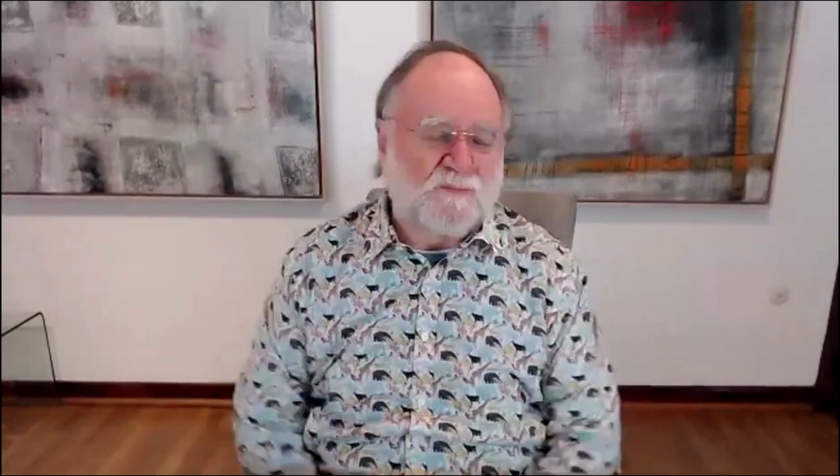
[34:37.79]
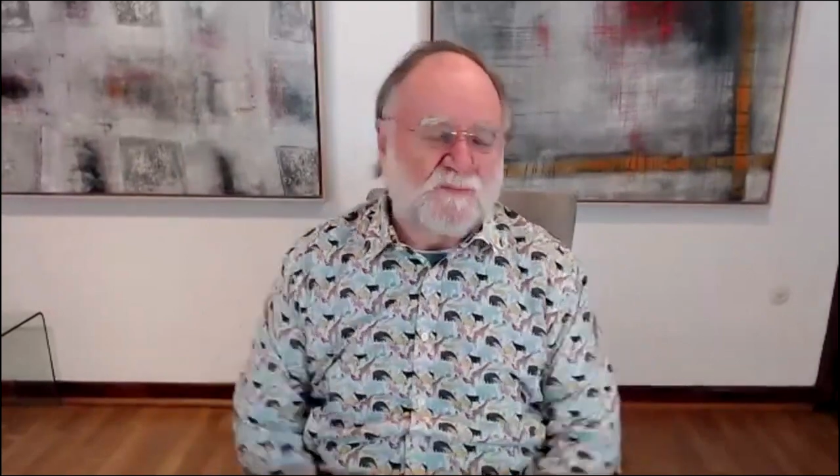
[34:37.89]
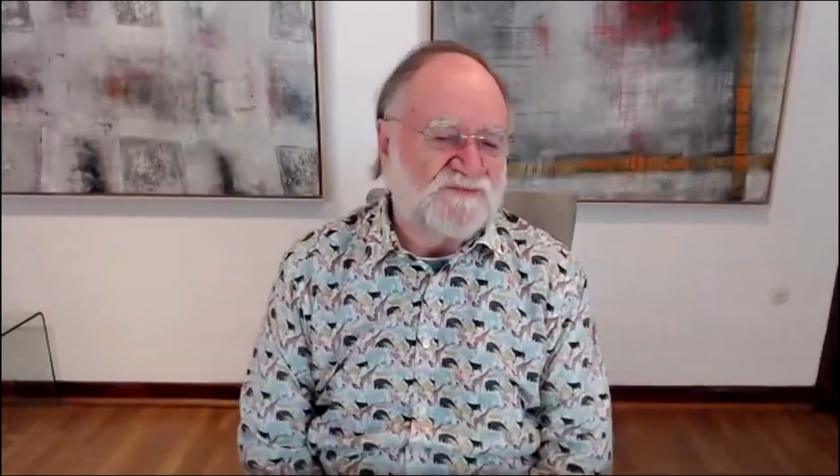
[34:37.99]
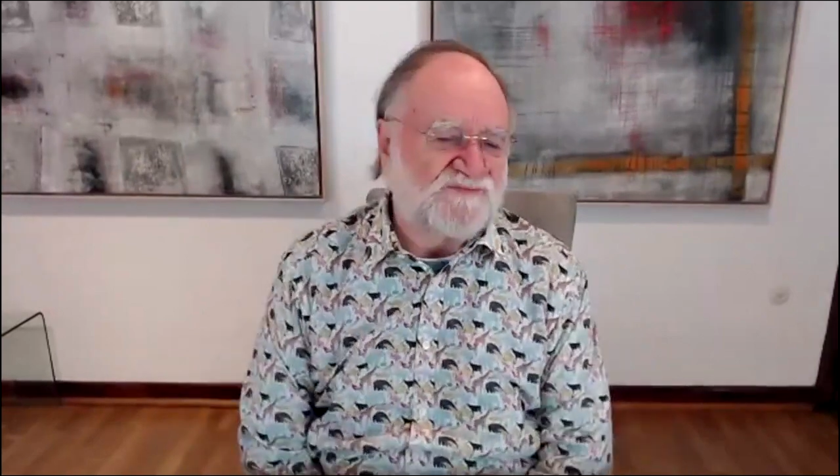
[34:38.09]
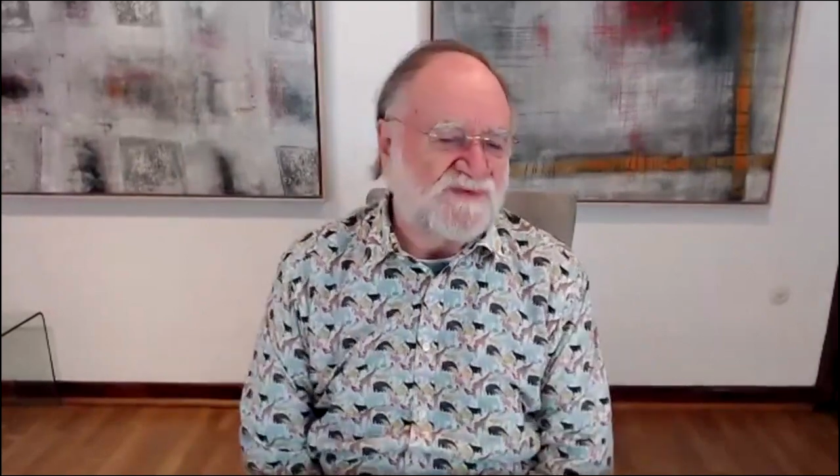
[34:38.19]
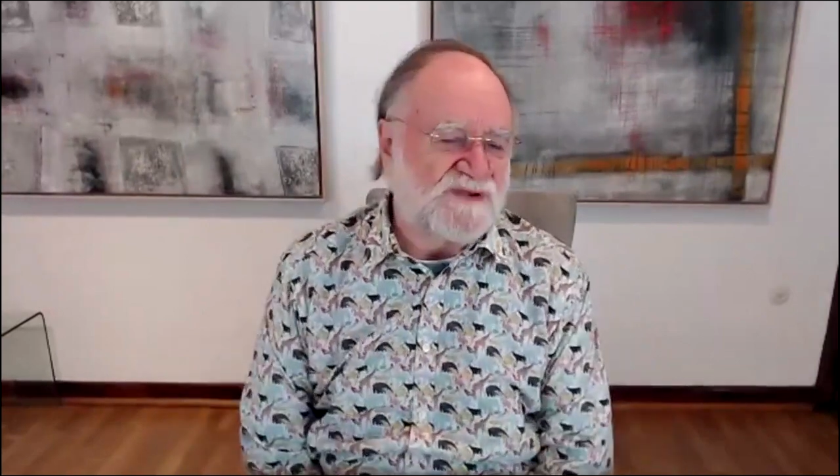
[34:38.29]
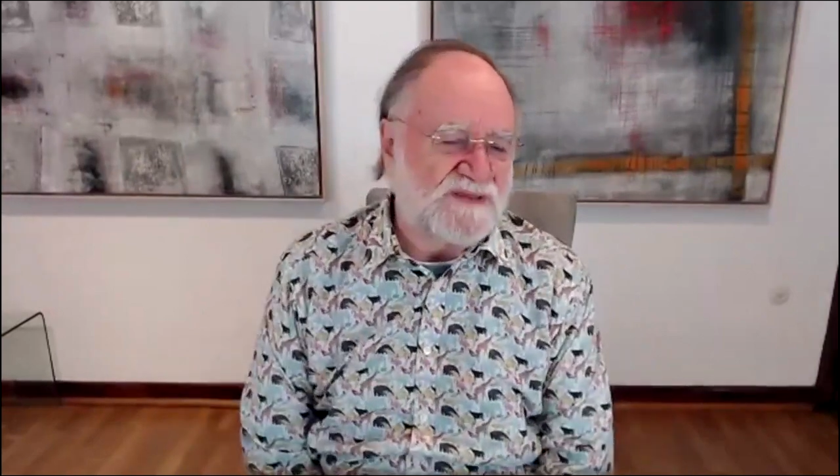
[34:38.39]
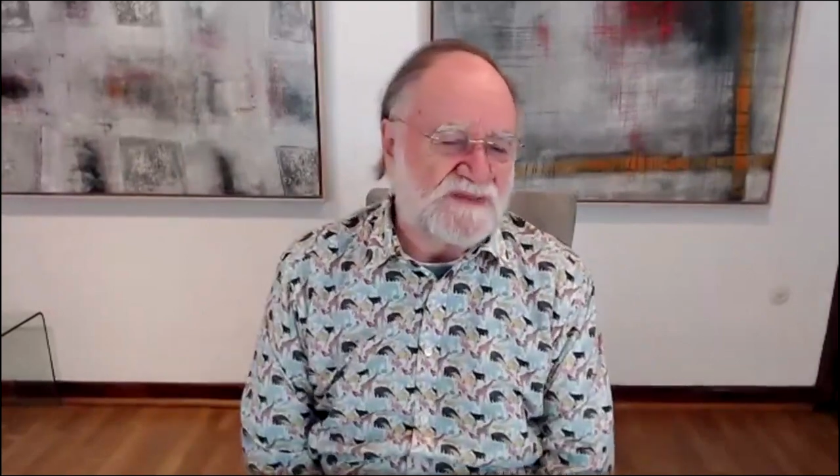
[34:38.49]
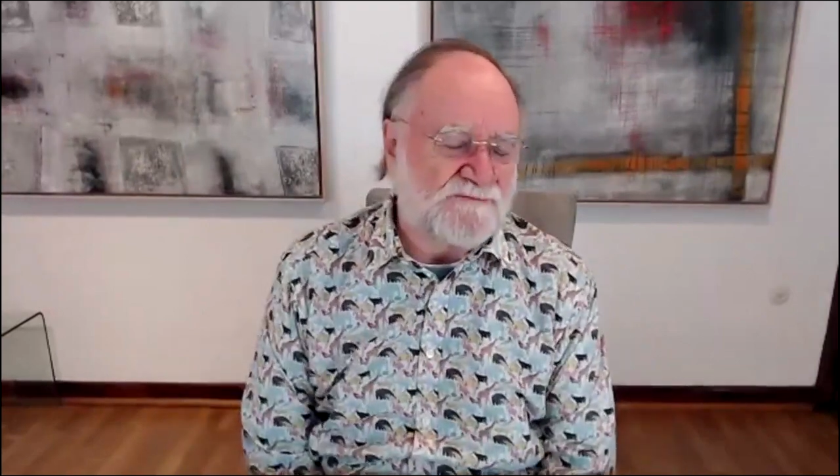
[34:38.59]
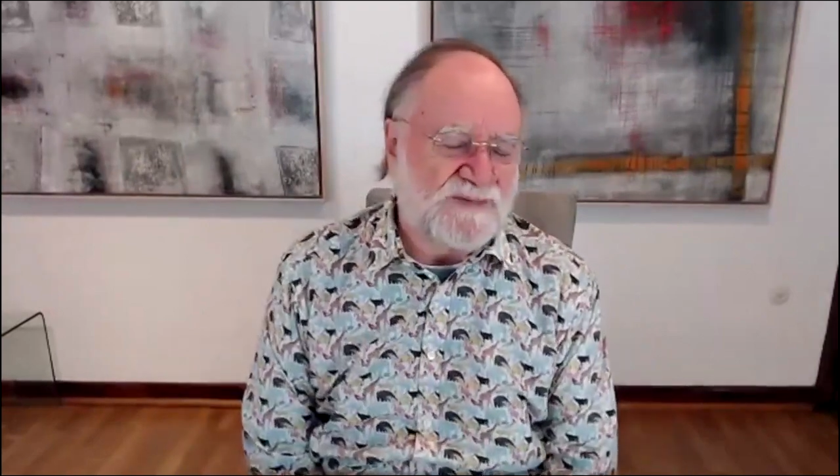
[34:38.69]
wasn't really
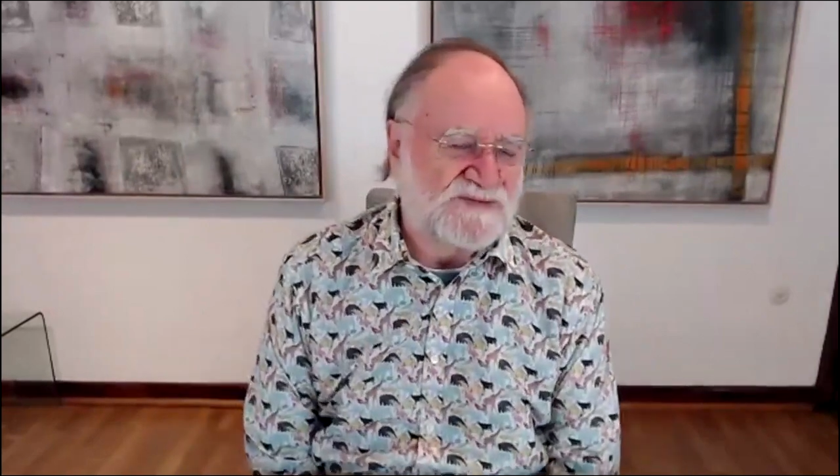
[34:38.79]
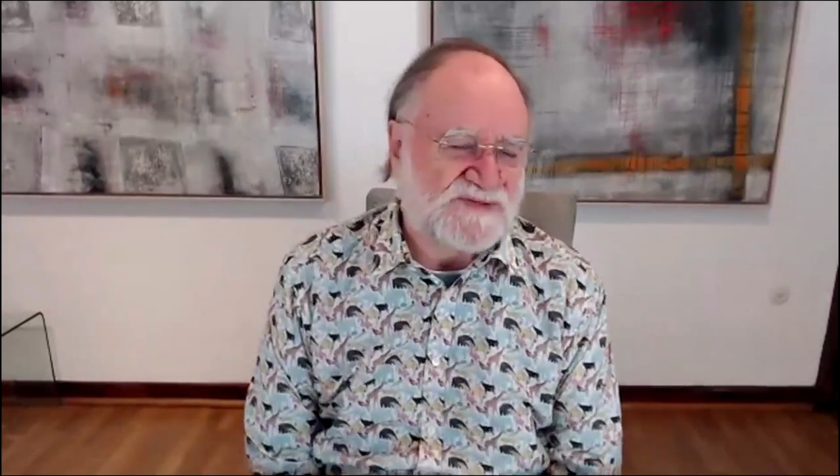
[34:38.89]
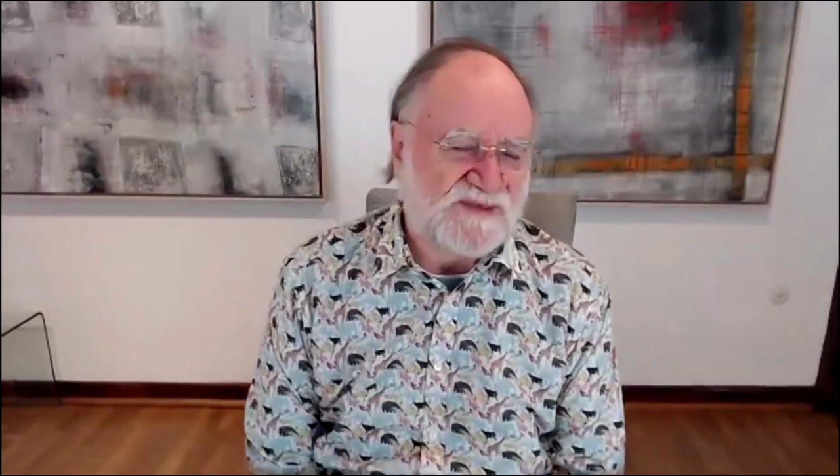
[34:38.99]
the best